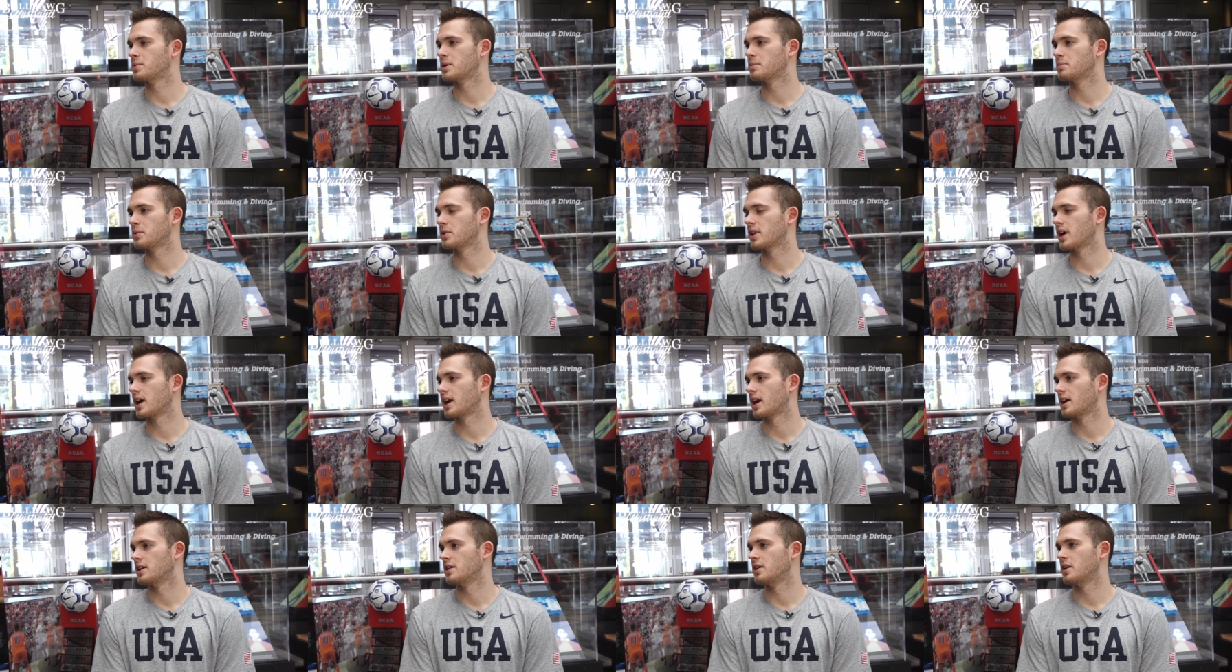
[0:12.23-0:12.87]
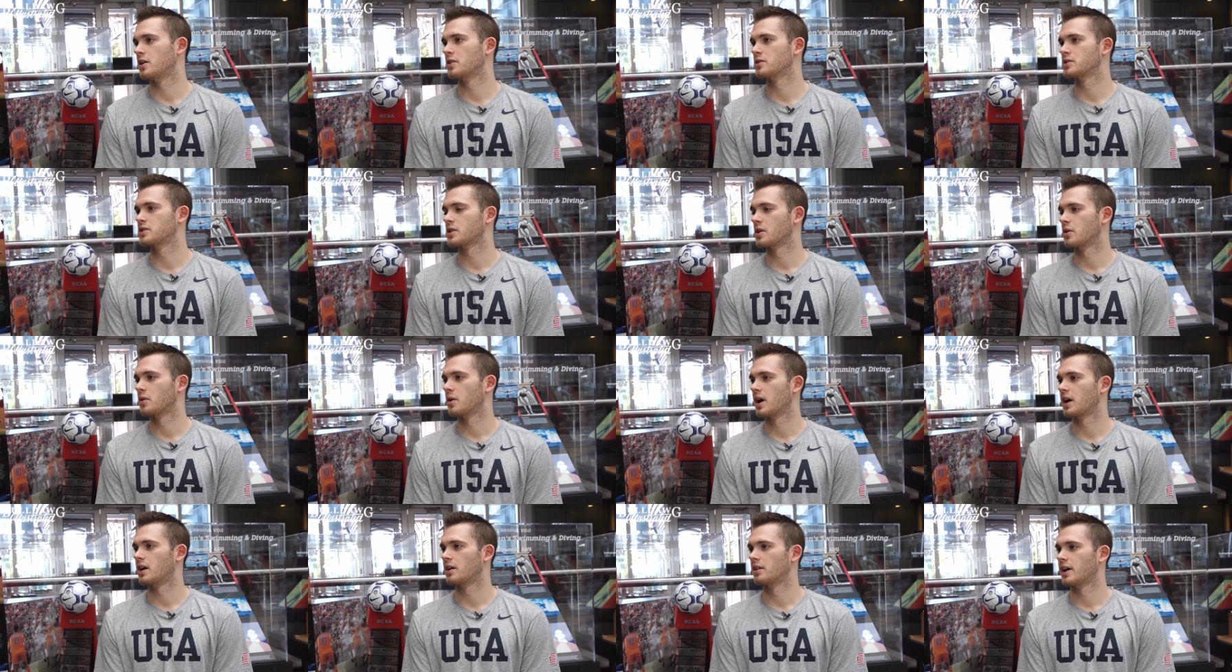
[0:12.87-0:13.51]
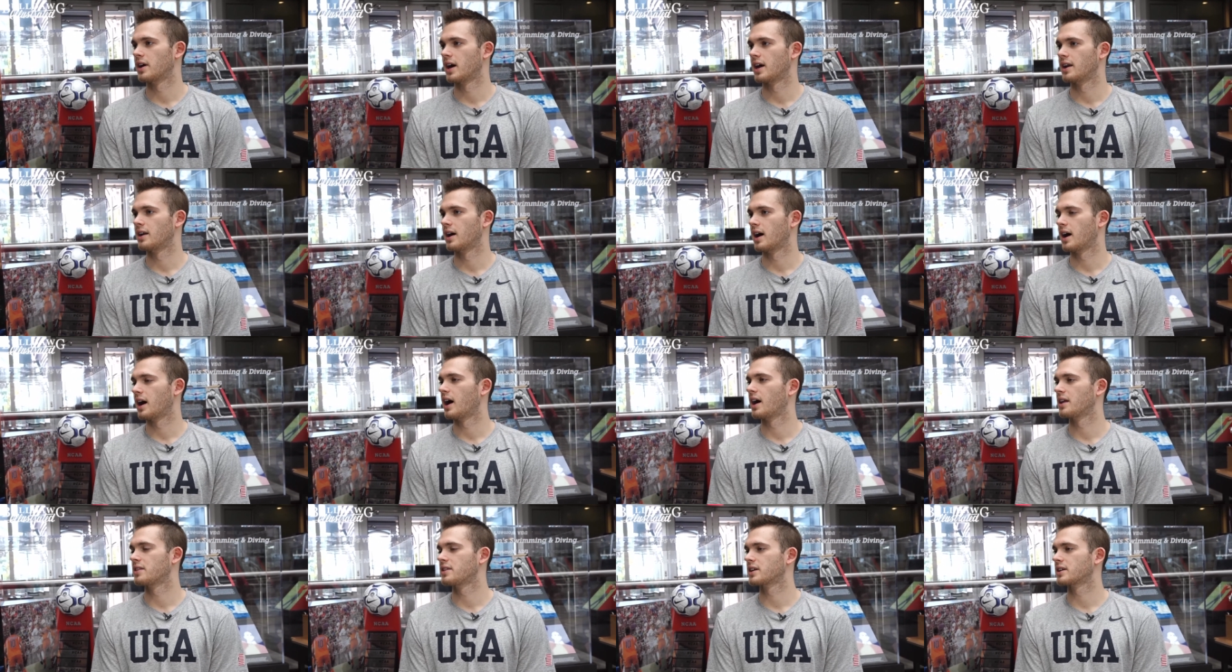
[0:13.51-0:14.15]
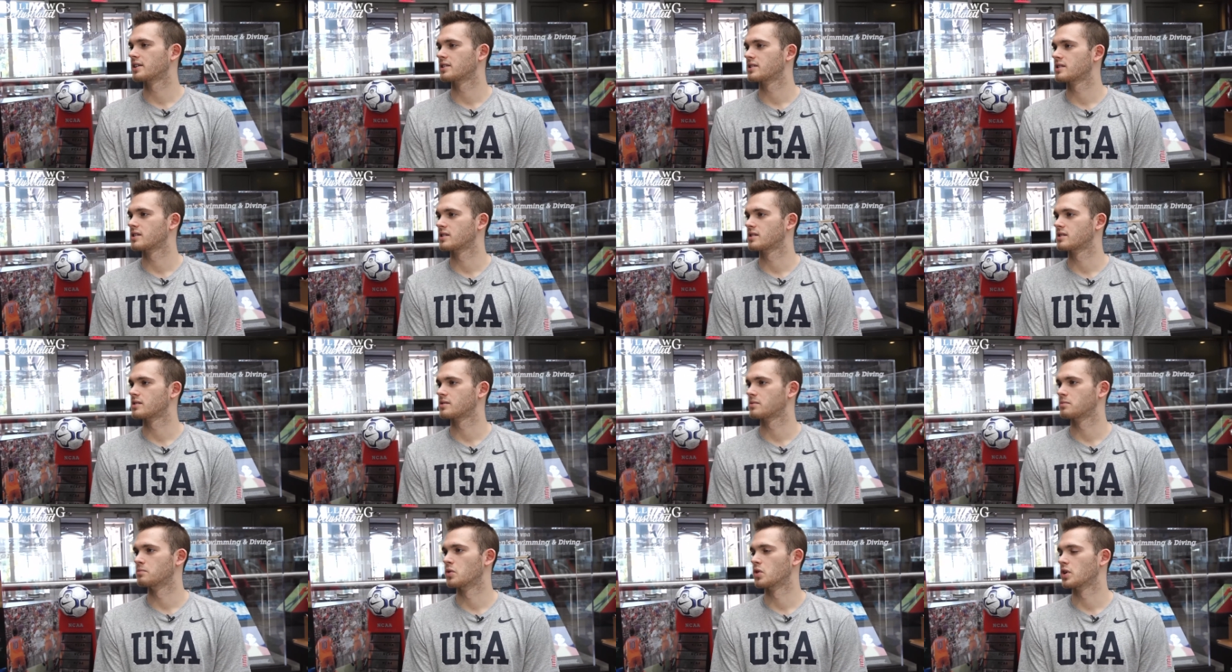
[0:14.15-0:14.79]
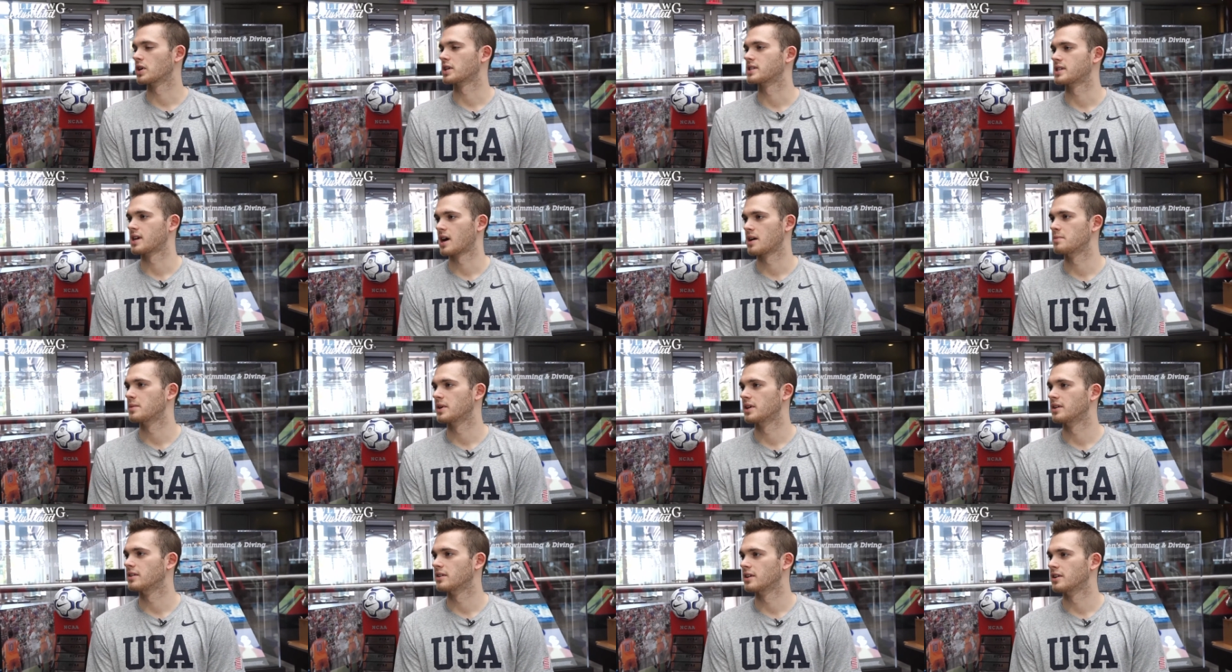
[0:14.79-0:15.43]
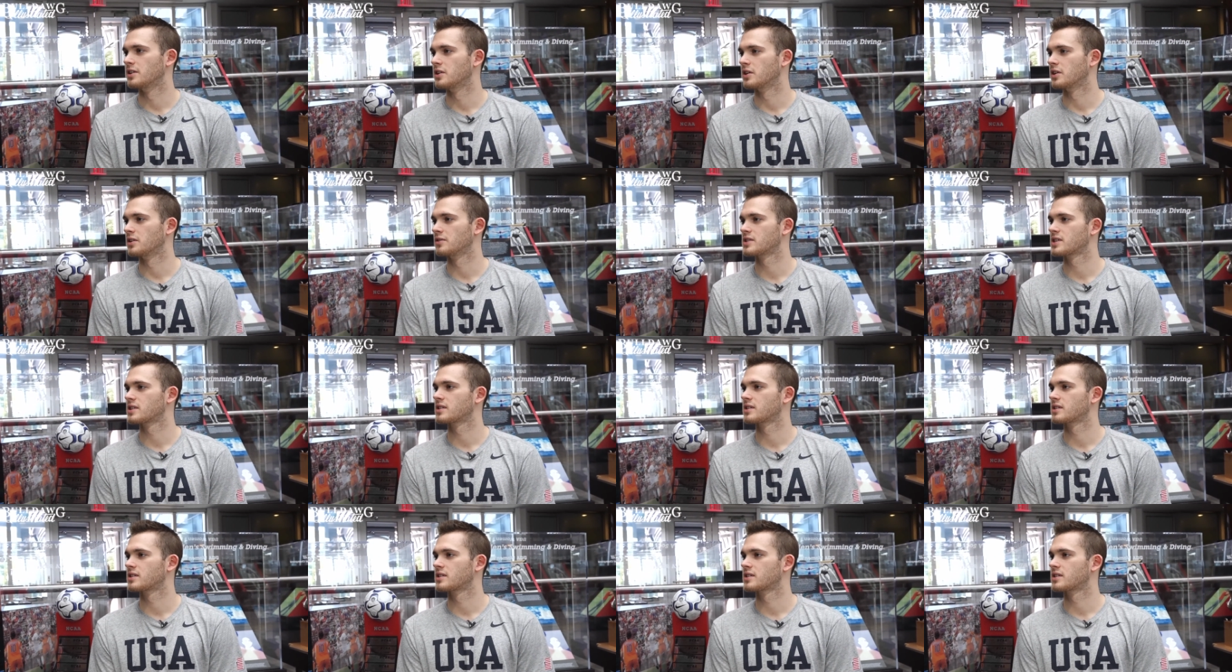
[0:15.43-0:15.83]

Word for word: people that I know so well that I think it's just more excitement than nerves.